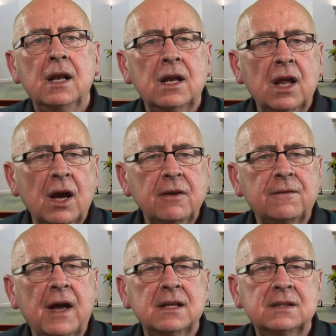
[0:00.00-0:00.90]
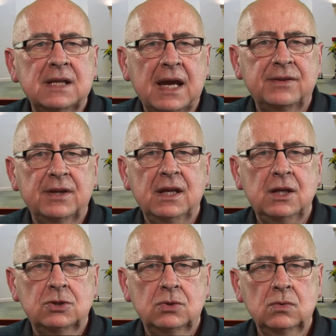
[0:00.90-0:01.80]
Life and death
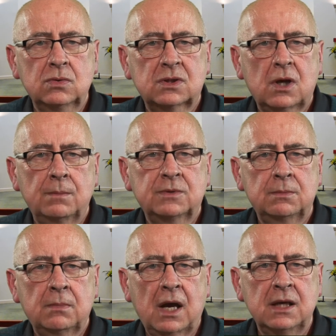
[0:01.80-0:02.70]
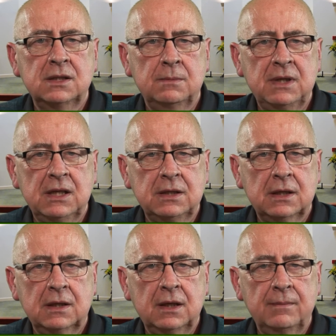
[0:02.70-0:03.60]
issues come to mind
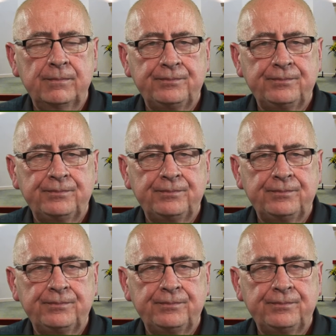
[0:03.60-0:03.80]
immediately.